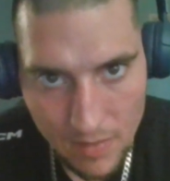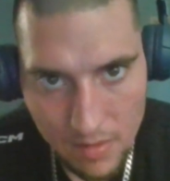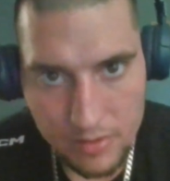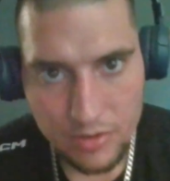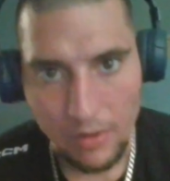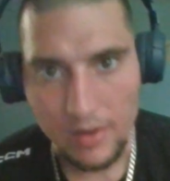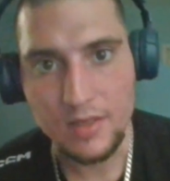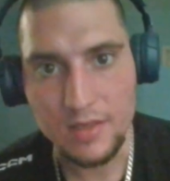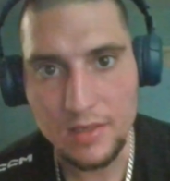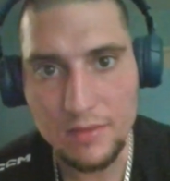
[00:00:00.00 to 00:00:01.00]
So I
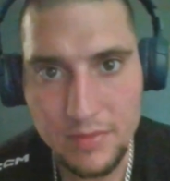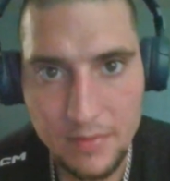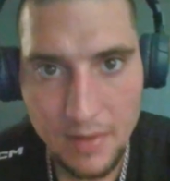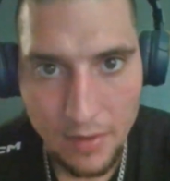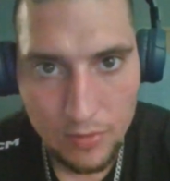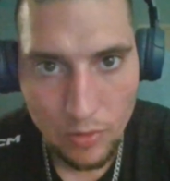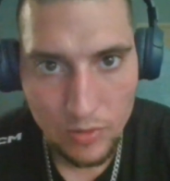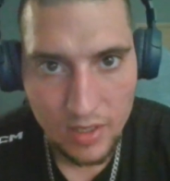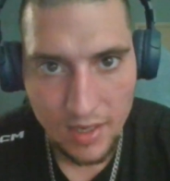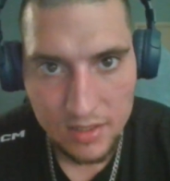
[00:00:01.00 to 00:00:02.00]
leave. I throw the
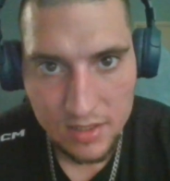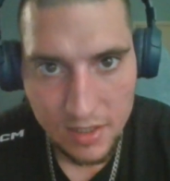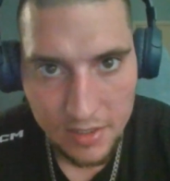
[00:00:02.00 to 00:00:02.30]
keys in the